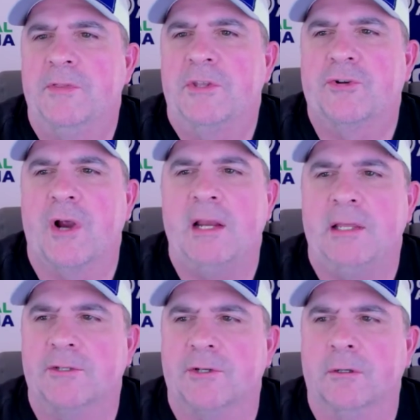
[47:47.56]
the
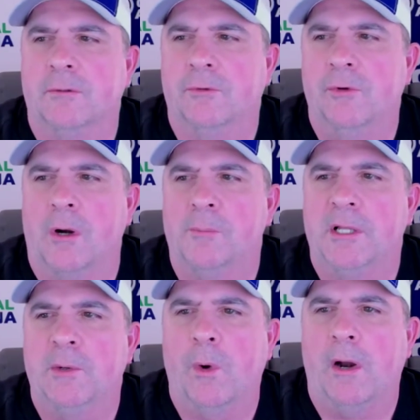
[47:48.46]
tradies are
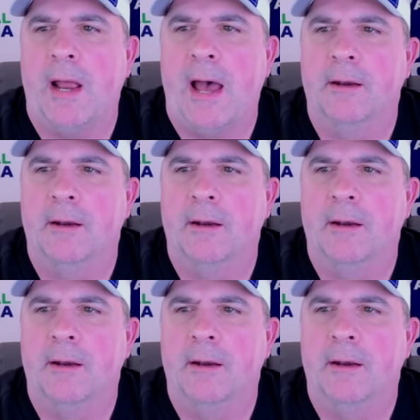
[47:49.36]
normally where at?